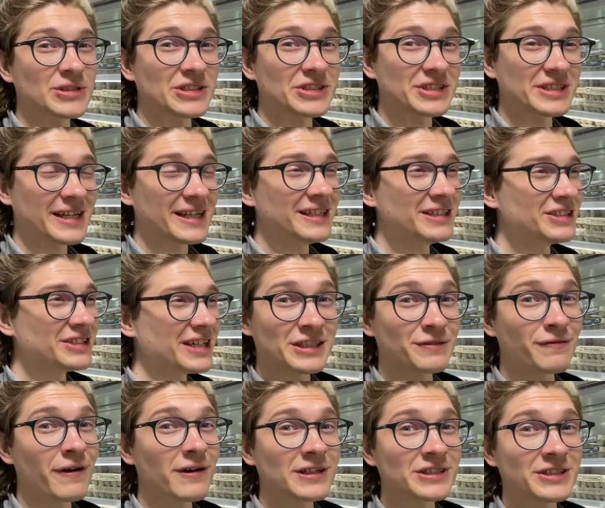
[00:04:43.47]
the States.
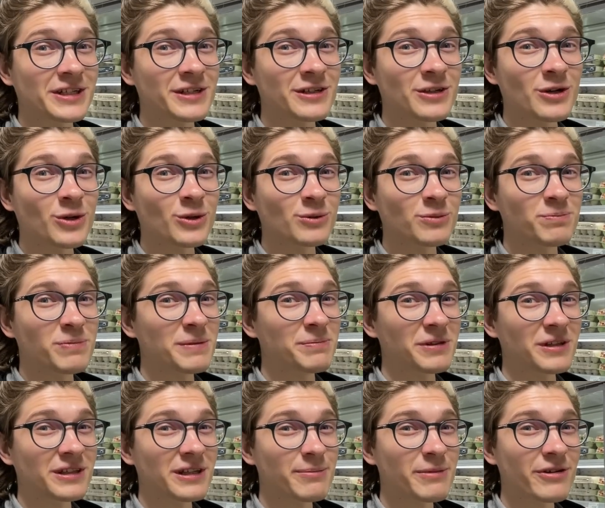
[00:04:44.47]
As far as I know,
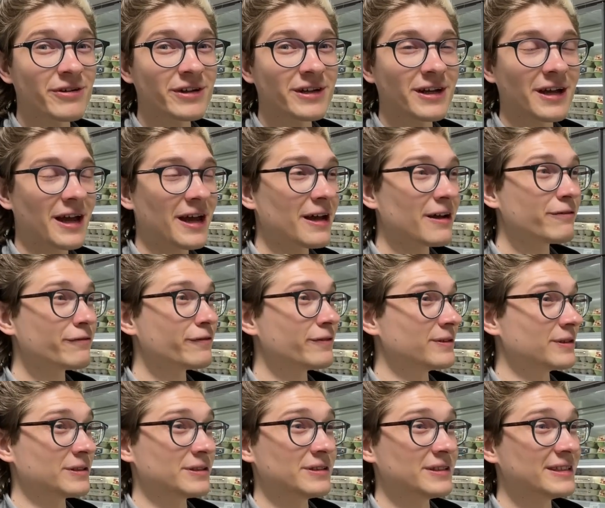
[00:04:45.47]
people in America have
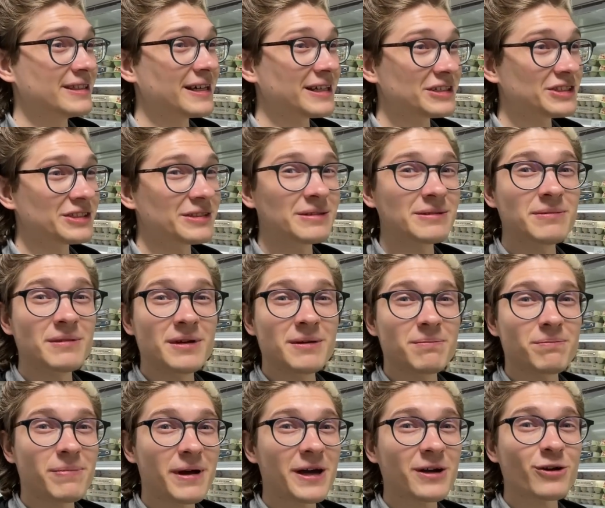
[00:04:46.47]
a dozen
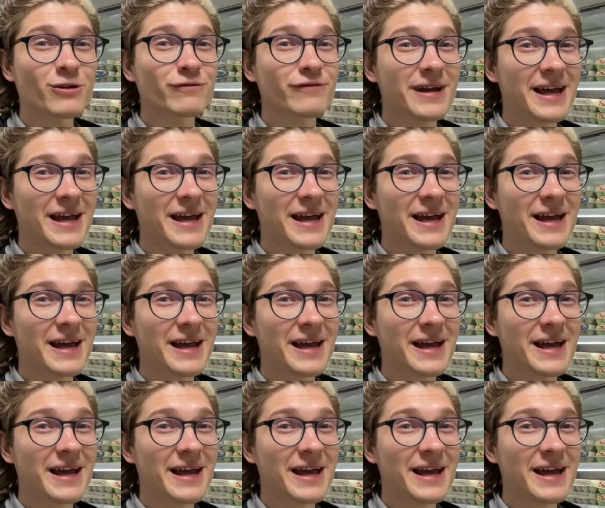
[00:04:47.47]
pack of